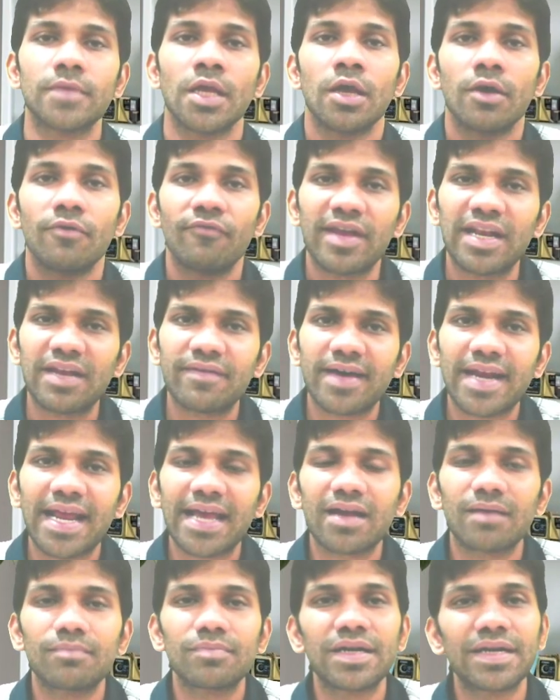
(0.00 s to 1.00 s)
Whenever I
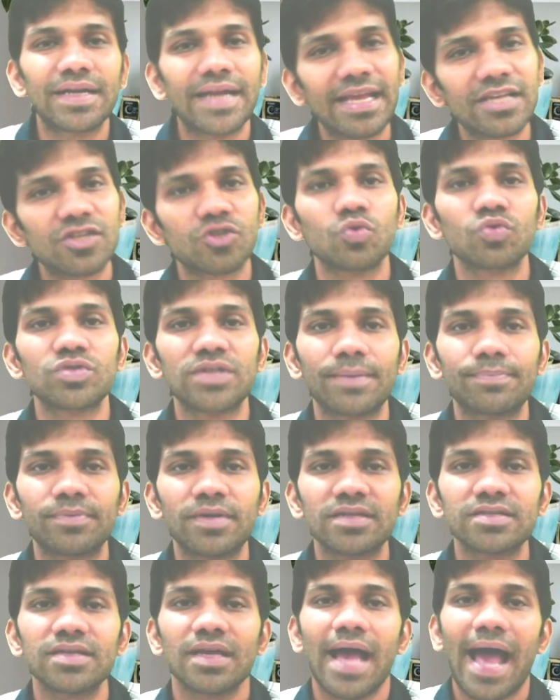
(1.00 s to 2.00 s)
complete next two
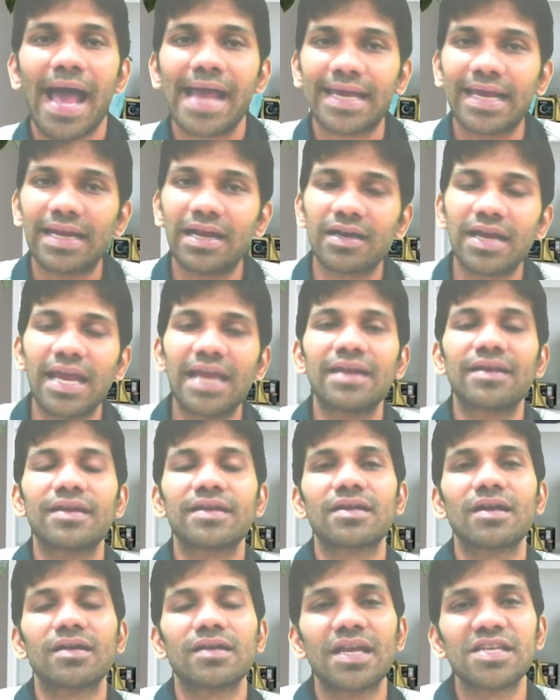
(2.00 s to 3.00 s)
chapters, I can again
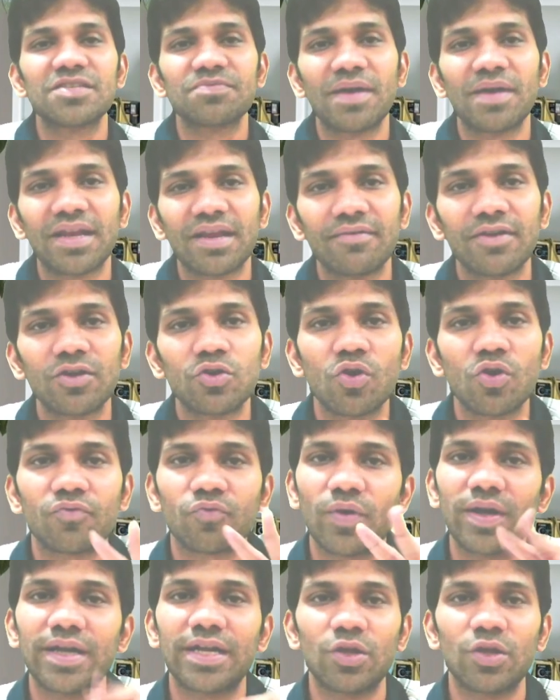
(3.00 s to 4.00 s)
recognize my revenue of
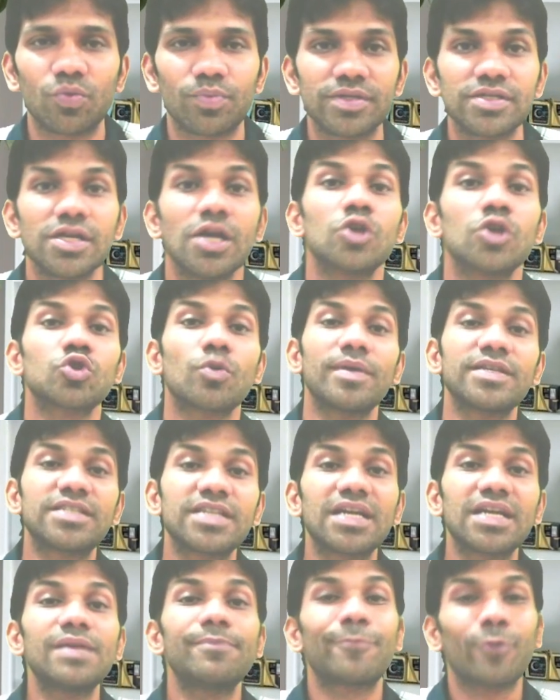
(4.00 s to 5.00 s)
20 rupees. So
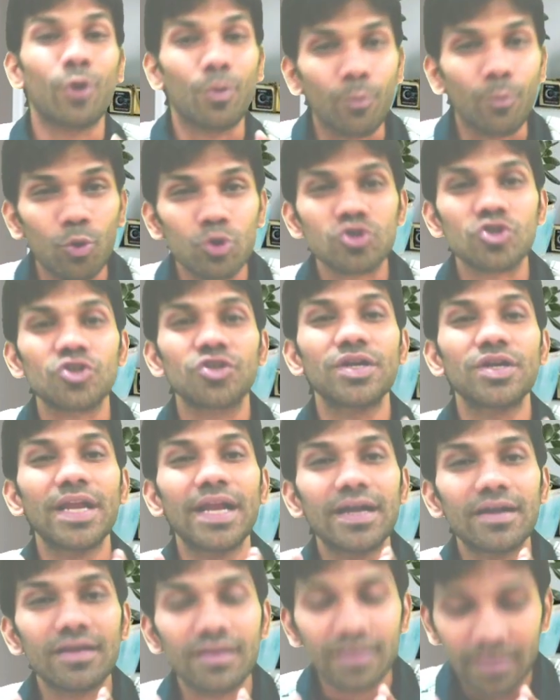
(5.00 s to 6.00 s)
basically,
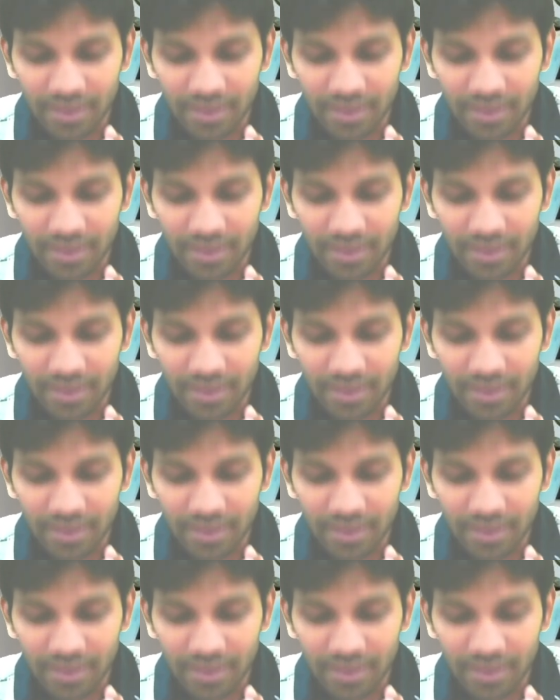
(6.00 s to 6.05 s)
proportionate